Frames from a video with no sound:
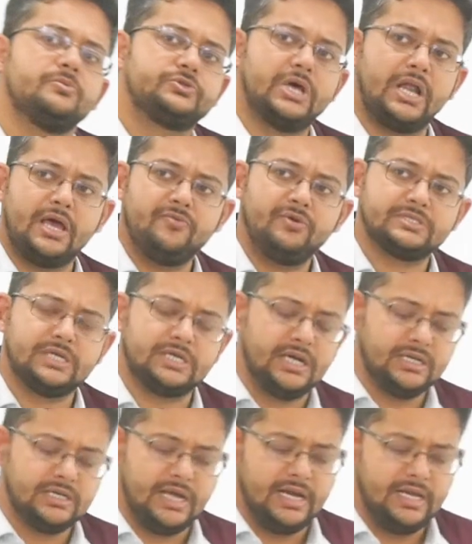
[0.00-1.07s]
of saliva,
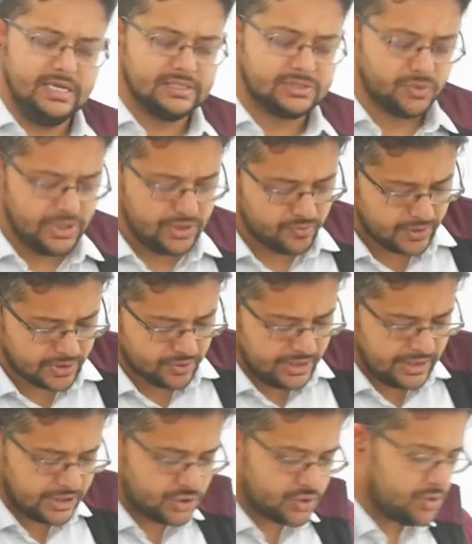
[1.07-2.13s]
certain areas what we
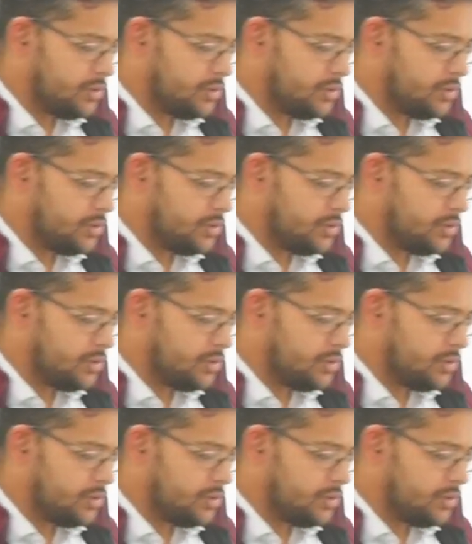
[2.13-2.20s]
need to